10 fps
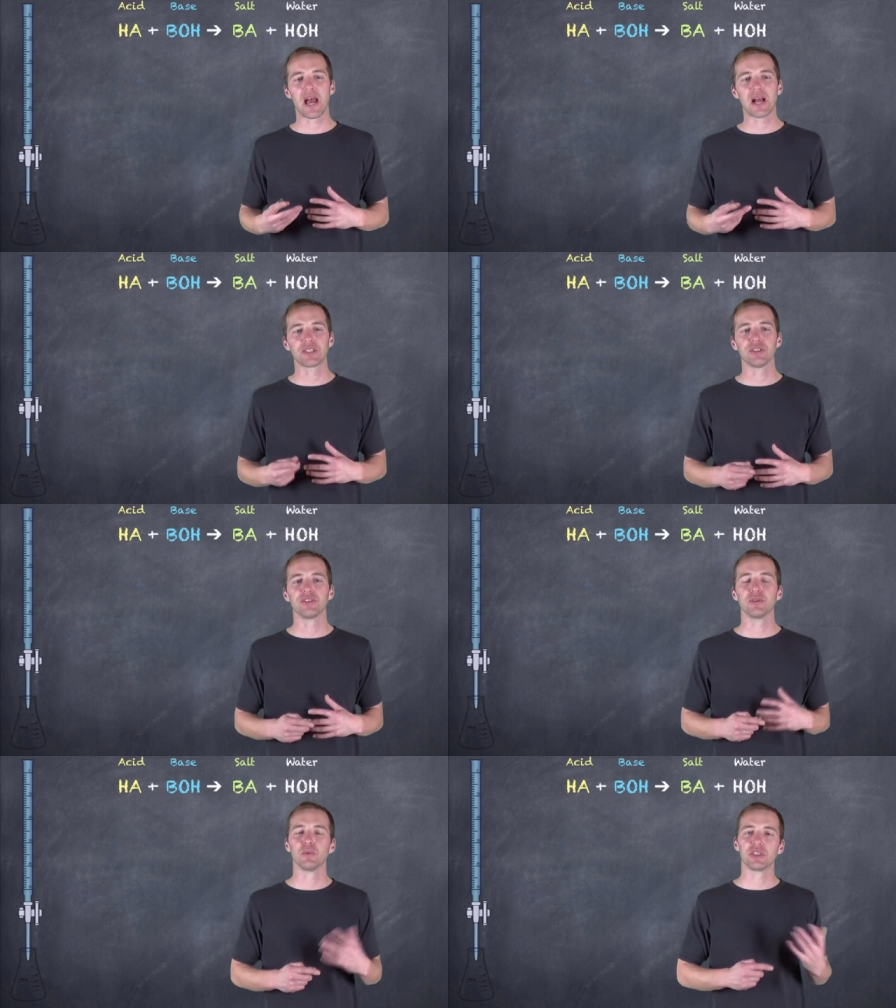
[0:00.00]

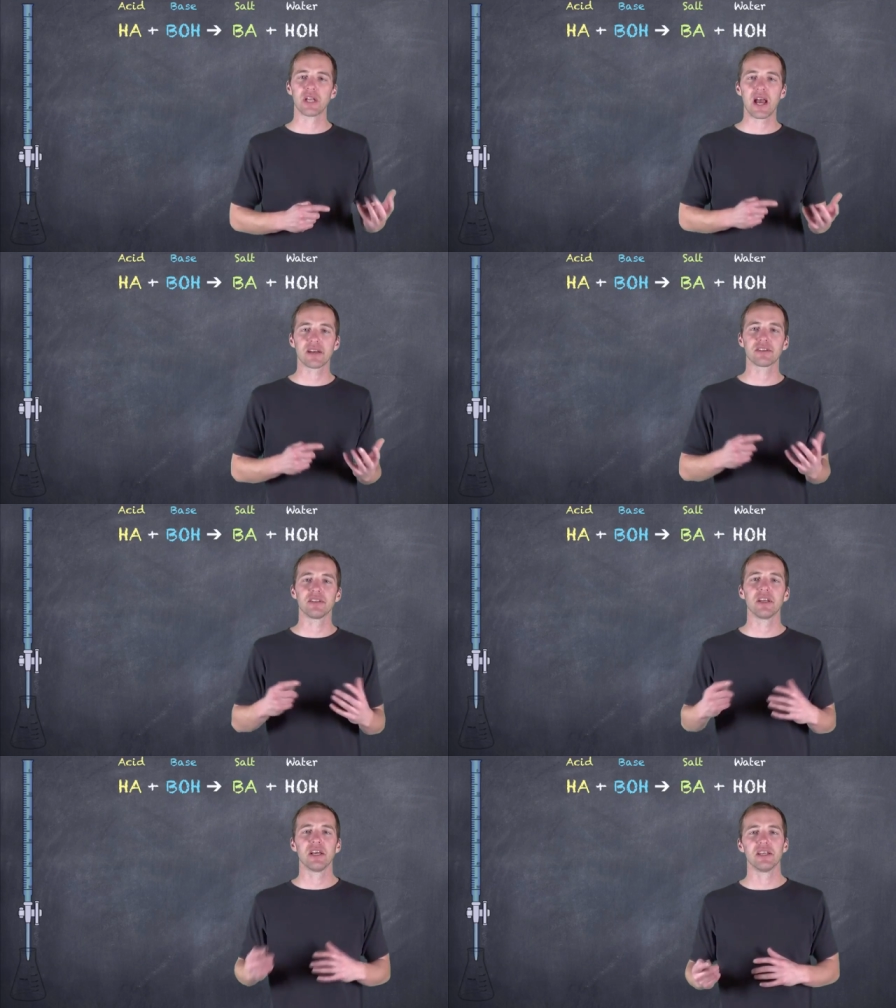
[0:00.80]
reactions in which an
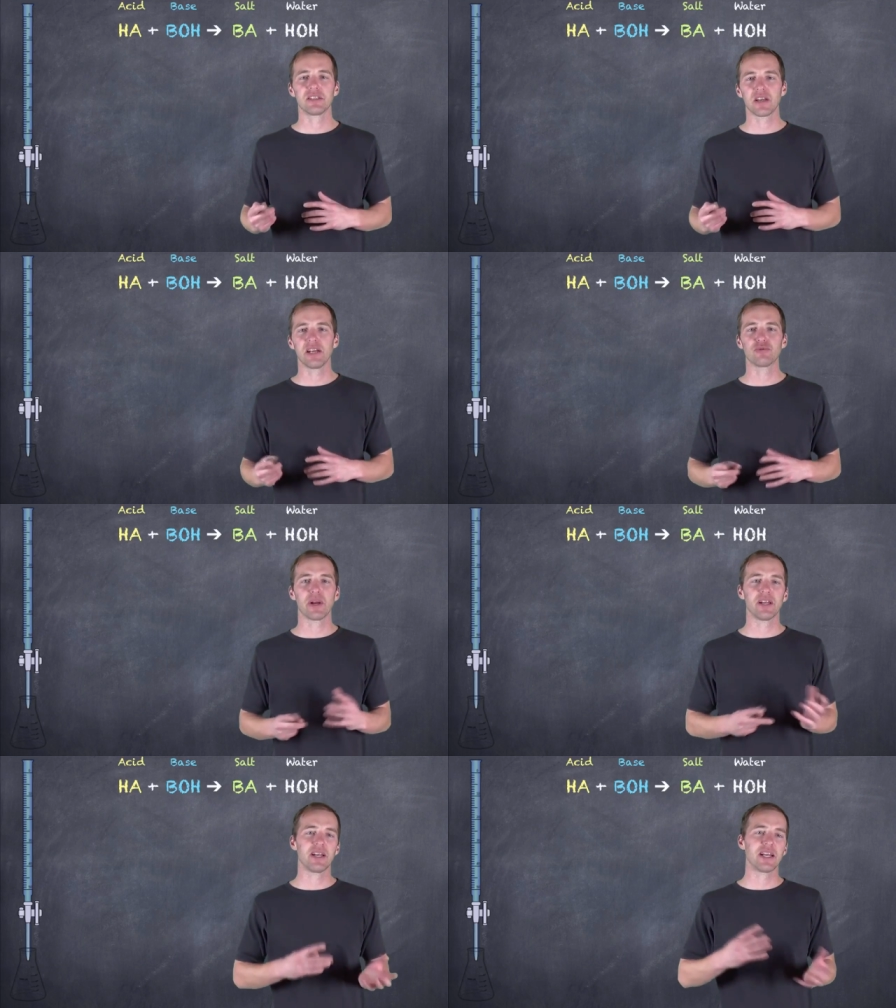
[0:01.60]
acid is
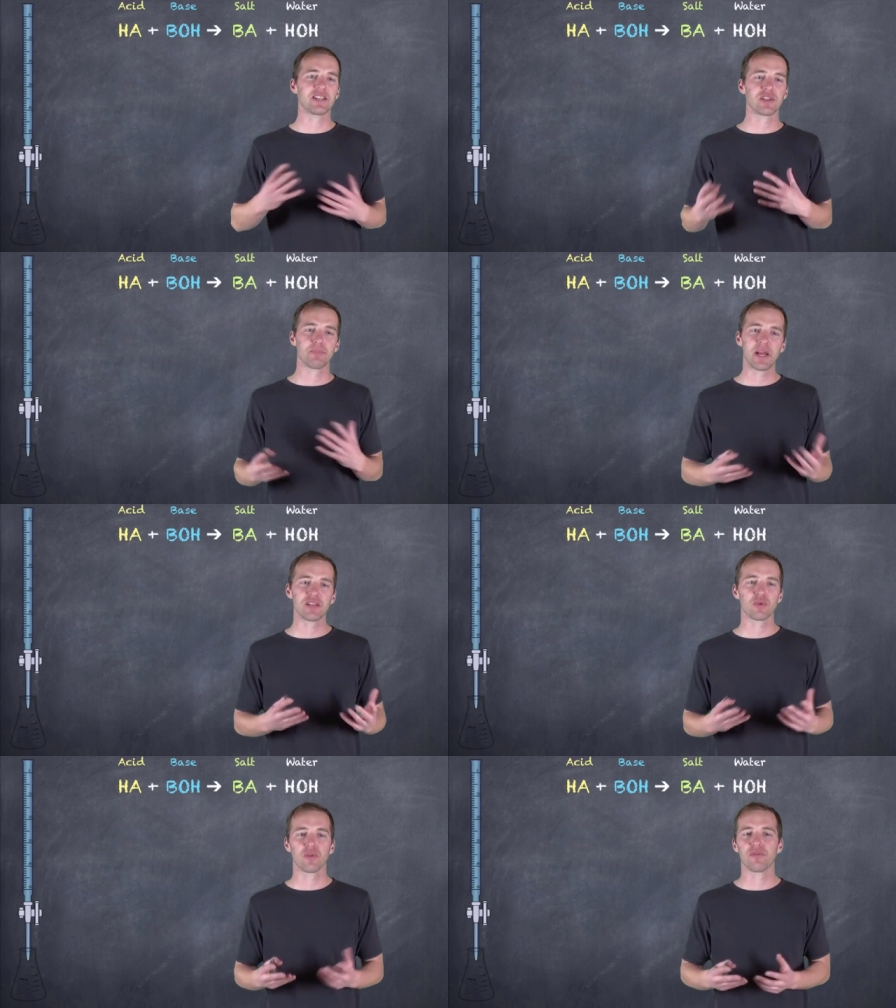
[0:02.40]
titrated against a
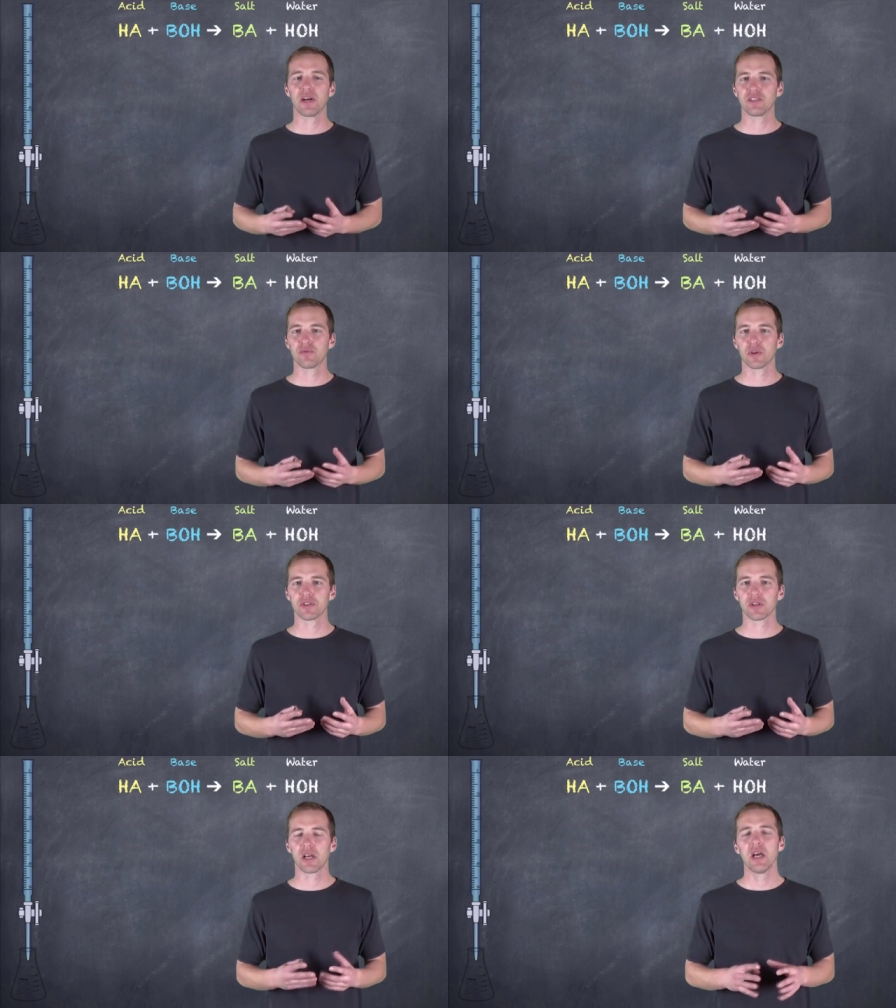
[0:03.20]
base or vice
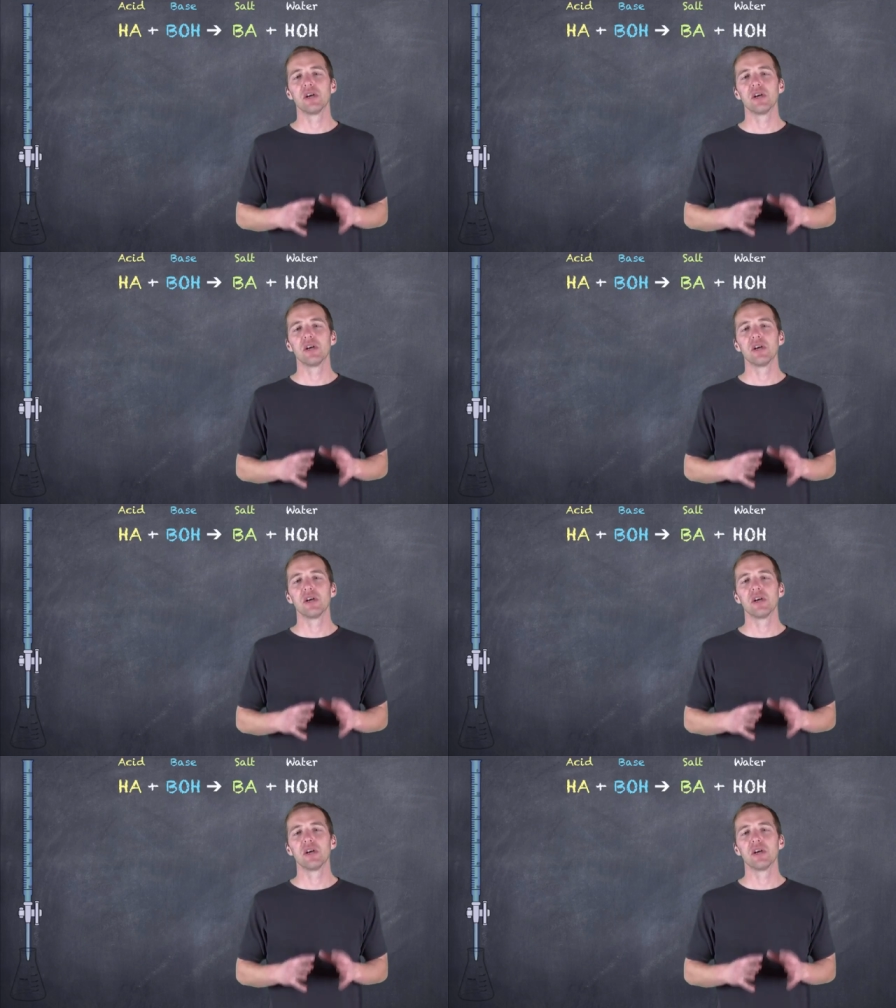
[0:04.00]
versa.